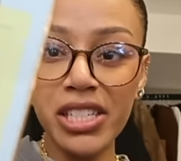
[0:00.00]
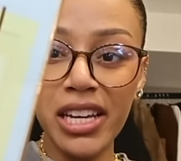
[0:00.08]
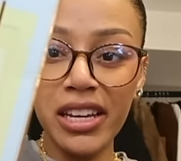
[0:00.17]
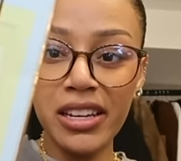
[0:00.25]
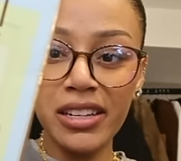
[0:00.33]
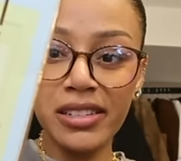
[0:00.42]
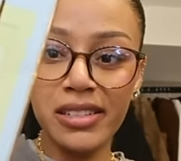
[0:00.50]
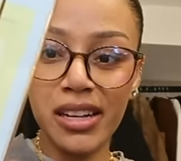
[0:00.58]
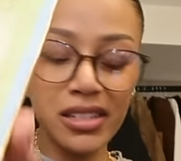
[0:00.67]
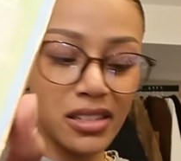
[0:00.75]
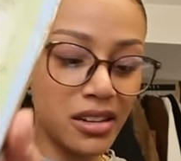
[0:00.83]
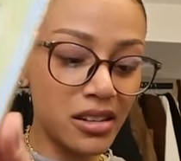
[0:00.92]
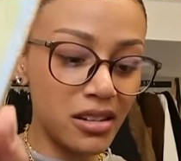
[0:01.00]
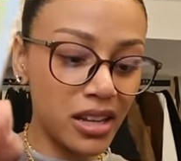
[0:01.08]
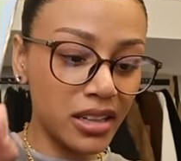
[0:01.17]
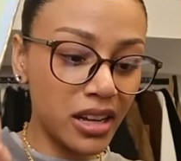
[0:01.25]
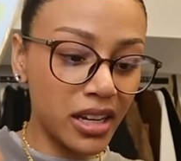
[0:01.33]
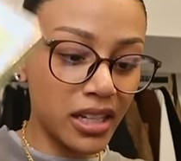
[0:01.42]
Stickers. That is another
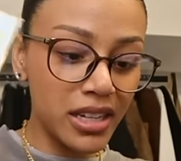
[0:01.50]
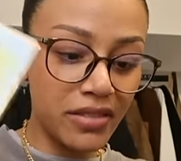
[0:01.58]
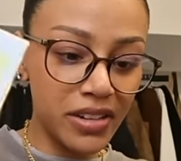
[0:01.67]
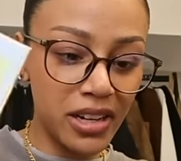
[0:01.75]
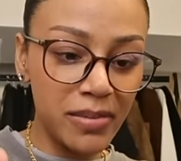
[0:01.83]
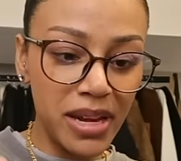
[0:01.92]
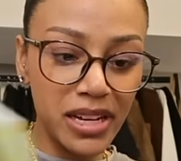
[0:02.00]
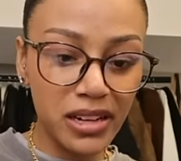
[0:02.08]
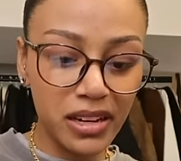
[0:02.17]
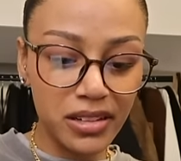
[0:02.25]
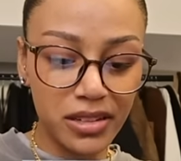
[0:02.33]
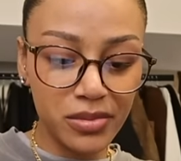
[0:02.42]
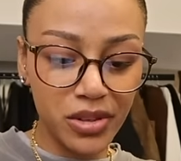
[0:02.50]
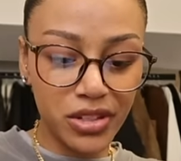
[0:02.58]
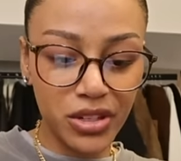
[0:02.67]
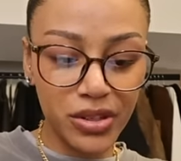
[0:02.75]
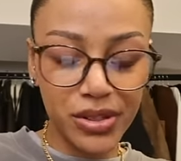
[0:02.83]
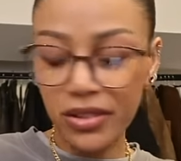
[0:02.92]
thing that I could definitely make some
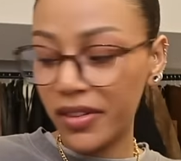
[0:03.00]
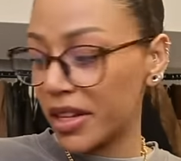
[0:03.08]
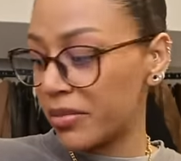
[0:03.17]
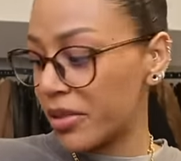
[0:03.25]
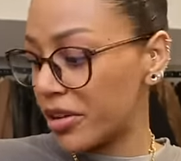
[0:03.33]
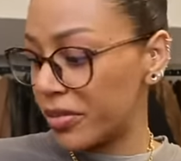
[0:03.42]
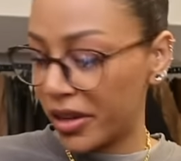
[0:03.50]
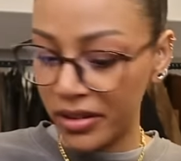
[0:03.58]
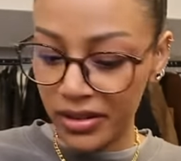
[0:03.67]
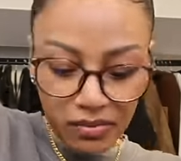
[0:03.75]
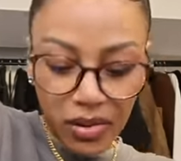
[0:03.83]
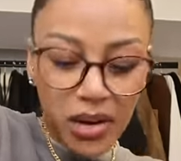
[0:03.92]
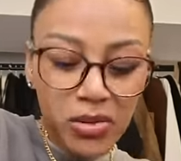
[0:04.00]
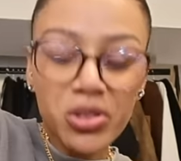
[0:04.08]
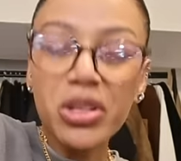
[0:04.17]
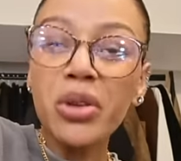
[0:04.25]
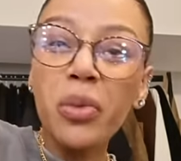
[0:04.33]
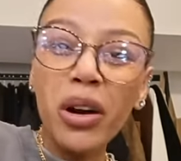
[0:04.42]
good use of at the moment. But I'm
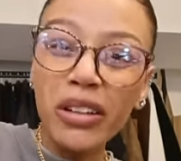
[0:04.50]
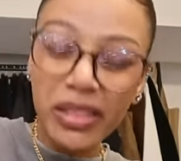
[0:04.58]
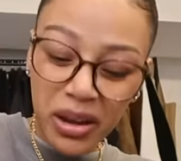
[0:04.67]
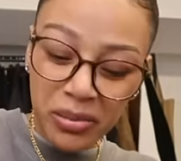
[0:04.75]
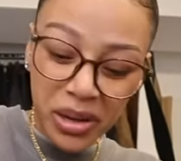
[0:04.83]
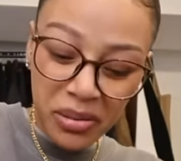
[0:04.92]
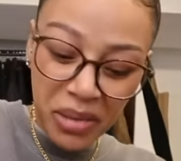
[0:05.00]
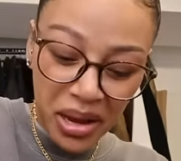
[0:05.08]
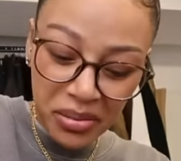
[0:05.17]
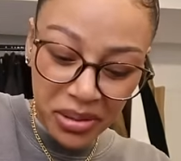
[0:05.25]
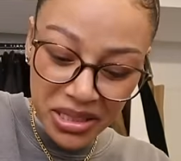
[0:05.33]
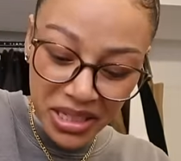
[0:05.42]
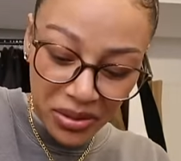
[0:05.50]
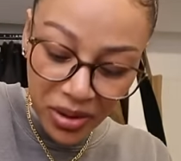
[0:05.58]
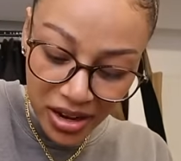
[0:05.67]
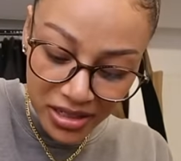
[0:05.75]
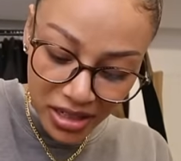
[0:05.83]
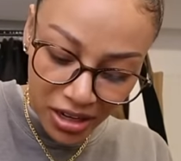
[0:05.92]
also worried that I'm gonna make my skin worse.